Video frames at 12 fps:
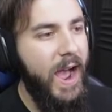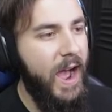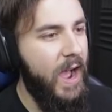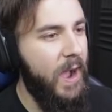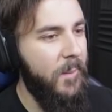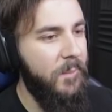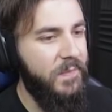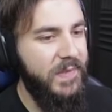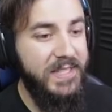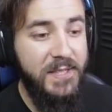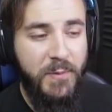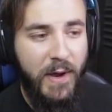Um,
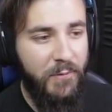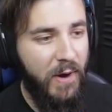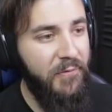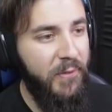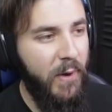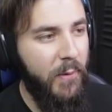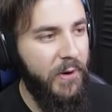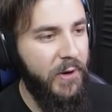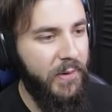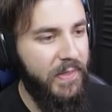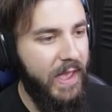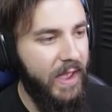this is wh roughly where we are
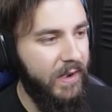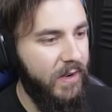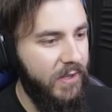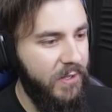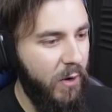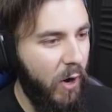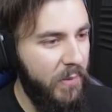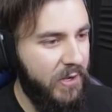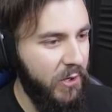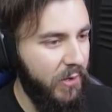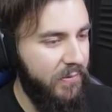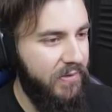doing that. You know what would be
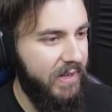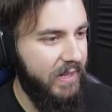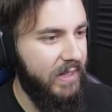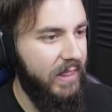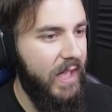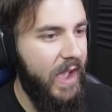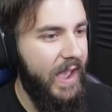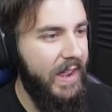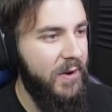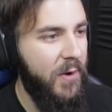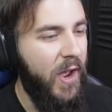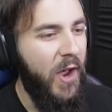cool if you could
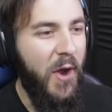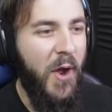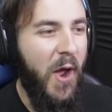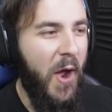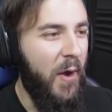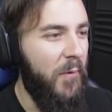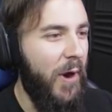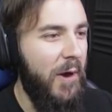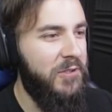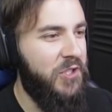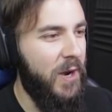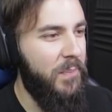glide
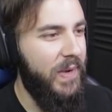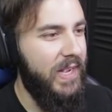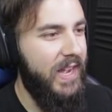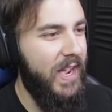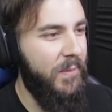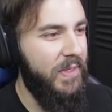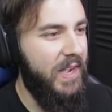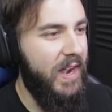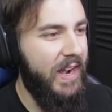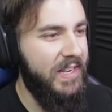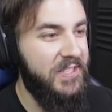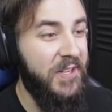while jumping down with a
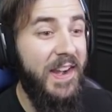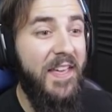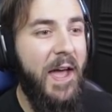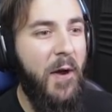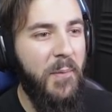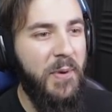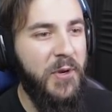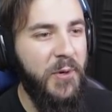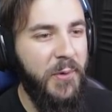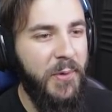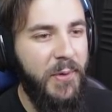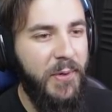dinosaur. Now that would be
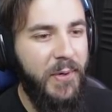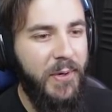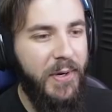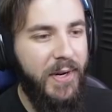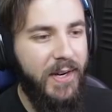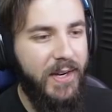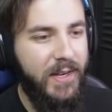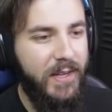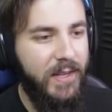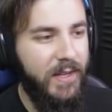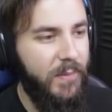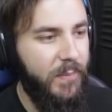cool.
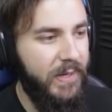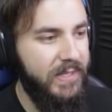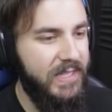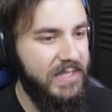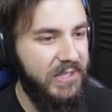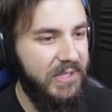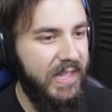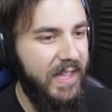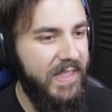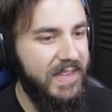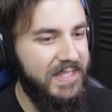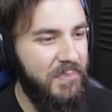It doesn't look
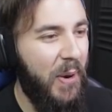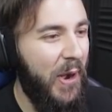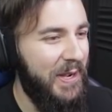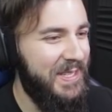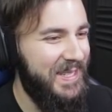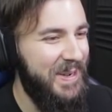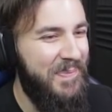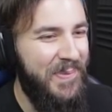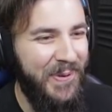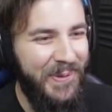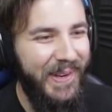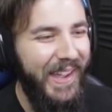like that's
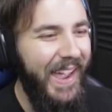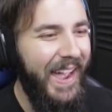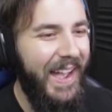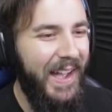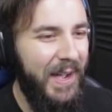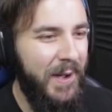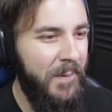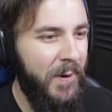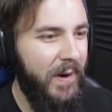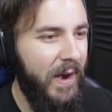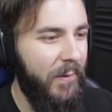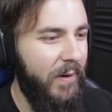possible. Um,
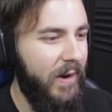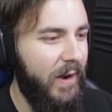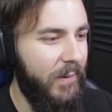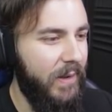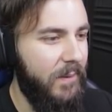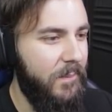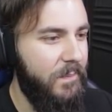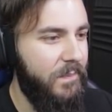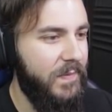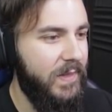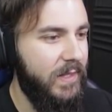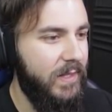all right, where are we?
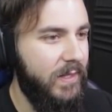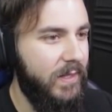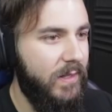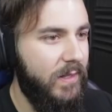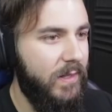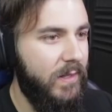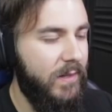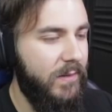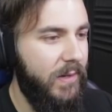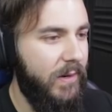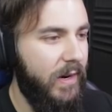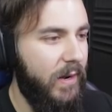
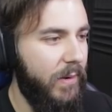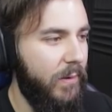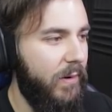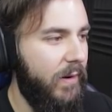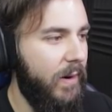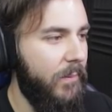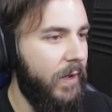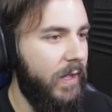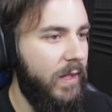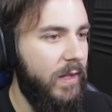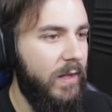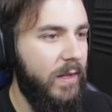Where are we? Where am I?
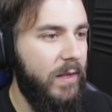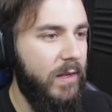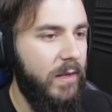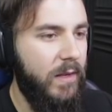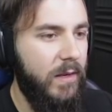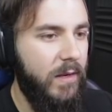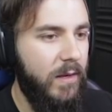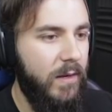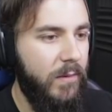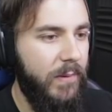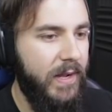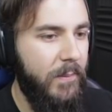
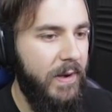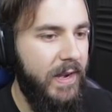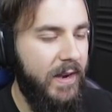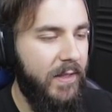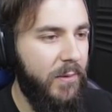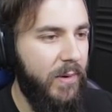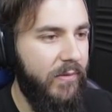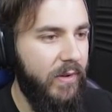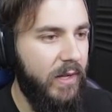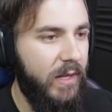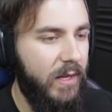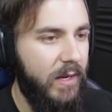We're coming down on the river.